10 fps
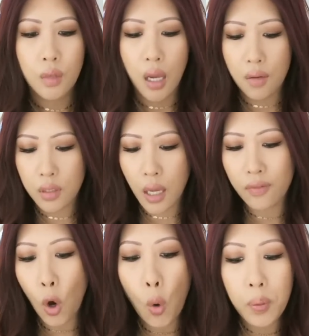I haven't,
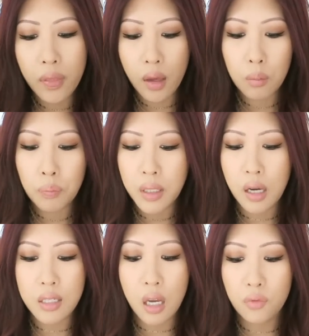I've opened them
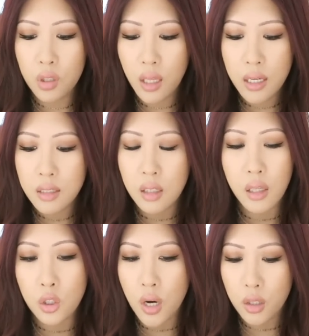because I've realized that
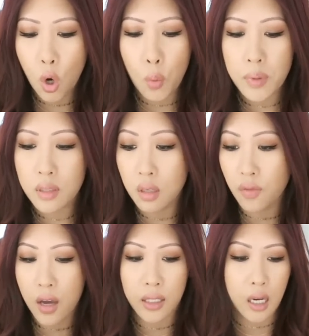like trying to open stuff
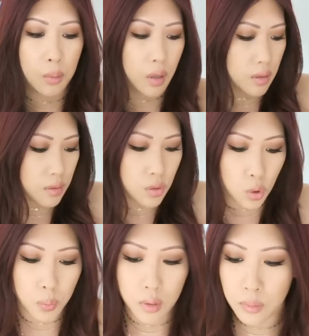on camera is
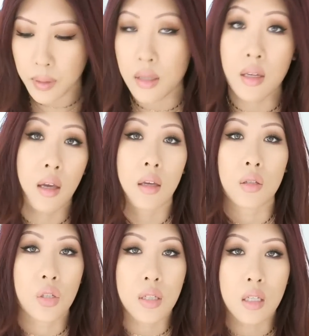stupid because I,
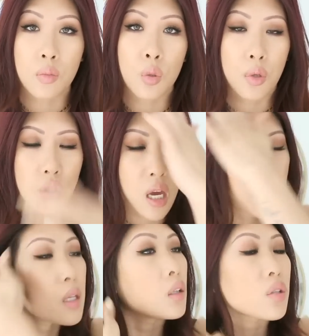it just takes up too much
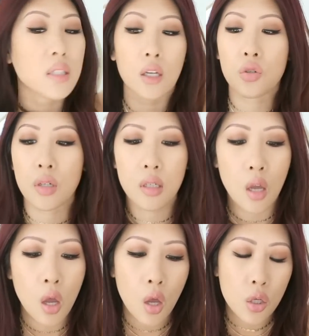time and it looks dangerous.
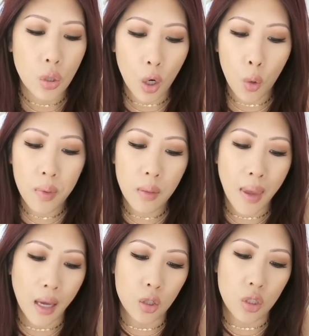So I opened the
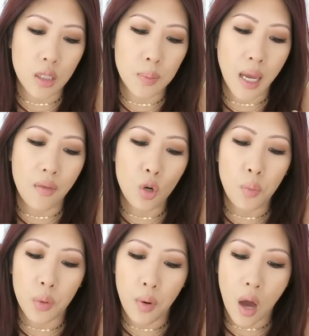packages, but I haven't
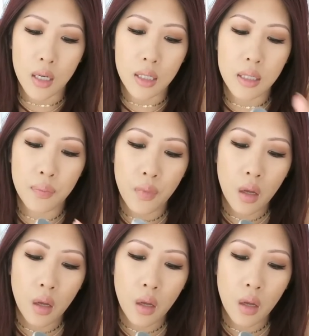opened the products.